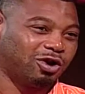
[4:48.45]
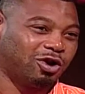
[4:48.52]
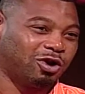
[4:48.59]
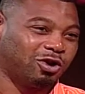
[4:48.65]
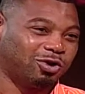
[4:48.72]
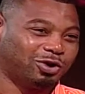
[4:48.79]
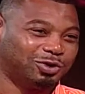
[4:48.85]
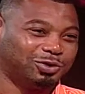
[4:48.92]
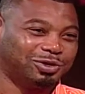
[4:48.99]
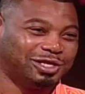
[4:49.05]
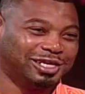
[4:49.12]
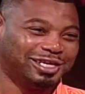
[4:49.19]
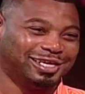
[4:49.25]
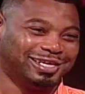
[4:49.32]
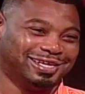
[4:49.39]
Carl
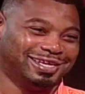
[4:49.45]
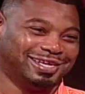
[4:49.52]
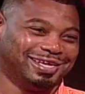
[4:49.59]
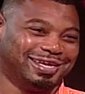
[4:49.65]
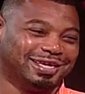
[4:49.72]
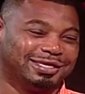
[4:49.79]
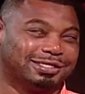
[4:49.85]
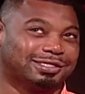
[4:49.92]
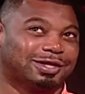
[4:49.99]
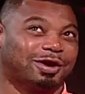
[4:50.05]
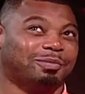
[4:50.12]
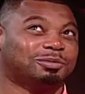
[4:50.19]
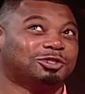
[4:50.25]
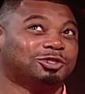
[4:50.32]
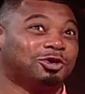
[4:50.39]
Cooley. So
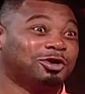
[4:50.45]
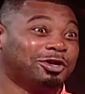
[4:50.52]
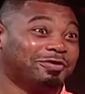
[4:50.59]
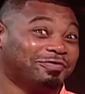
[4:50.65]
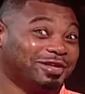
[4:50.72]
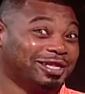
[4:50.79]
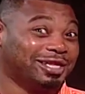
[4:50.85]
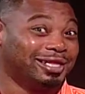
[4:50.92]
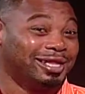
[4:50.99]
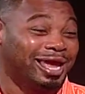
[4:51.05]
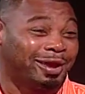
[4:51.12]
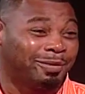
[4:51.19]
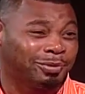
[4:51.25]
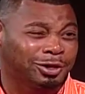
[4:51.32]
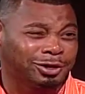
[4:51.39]
I'm sort of an
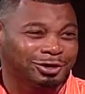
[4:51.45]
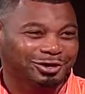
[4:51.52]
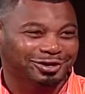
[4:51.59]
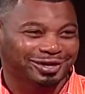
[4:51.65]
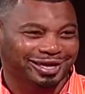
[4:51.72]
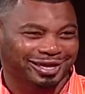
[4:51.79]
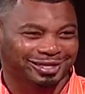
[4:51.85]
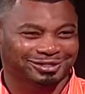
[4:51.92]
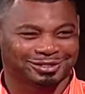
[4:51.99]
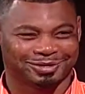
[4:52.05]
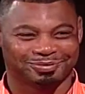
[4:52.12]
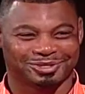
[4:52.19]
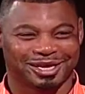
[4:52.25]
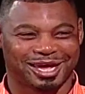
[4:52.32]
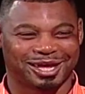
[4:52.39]
enabler at
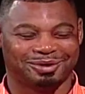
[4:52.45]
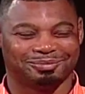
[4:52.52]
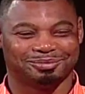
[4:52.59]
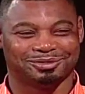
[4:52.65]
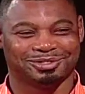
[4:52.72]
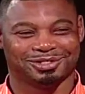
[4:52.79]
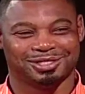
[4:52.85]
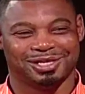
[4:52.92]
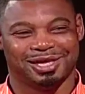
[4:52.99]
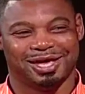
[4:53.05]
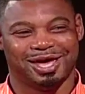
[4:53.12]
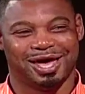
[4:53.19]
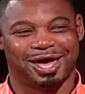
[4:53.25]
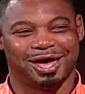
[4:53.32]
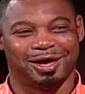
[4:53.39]
some times,
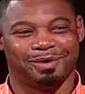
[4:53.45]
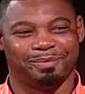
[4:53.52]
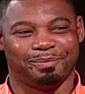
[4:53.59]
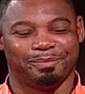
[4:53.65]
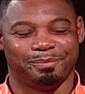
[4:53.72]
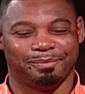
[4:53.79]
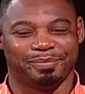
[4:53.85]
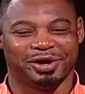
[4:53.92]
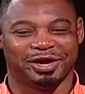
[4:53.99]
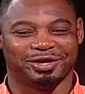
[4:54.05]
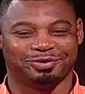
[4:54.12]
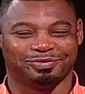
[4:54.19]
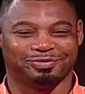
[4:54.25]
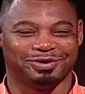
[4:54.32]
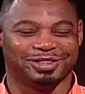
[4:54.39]

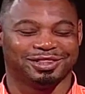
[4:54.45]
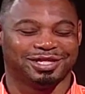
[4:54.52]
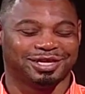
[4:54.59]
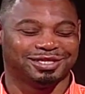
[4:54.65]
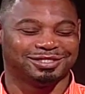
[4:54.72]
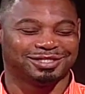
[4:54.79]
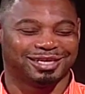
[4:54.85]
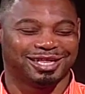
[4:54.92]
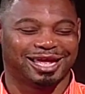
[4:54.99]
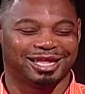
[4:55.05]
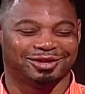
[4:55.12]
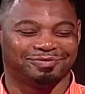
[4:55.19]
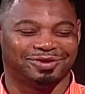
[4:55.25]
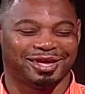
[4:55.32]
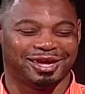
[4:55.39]
but when things get
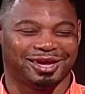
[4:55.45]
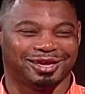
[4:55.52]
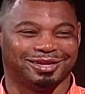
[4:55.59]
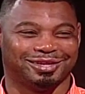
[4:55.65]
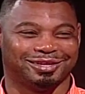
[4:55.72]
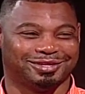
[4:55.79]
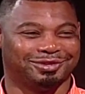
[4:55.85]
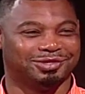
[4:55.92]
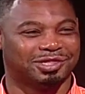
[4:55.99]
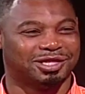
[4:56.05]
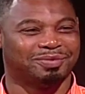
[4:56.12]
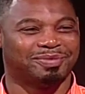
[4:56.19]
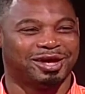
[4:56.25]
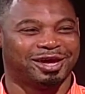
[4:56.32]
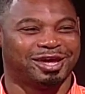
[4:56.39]
out of hand, you
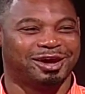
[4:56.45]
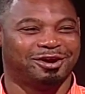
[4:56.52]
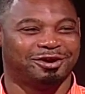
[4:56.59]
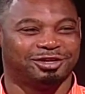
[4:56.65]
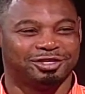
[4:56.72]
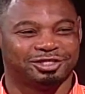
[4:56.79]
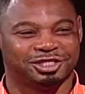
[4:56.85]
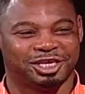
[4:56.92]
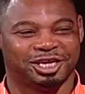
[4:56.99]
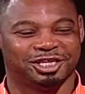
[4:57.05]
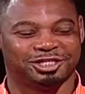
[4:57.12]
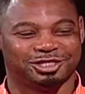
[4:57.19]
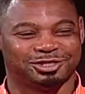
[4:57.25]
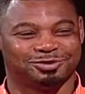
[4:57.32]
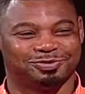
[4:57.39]
see my character
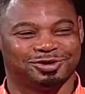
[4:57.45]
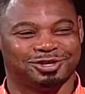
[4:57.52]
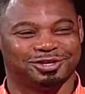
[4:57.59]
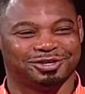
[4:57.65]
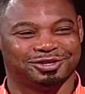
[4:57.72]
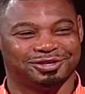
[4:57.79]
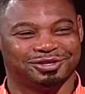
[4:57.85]
change as well.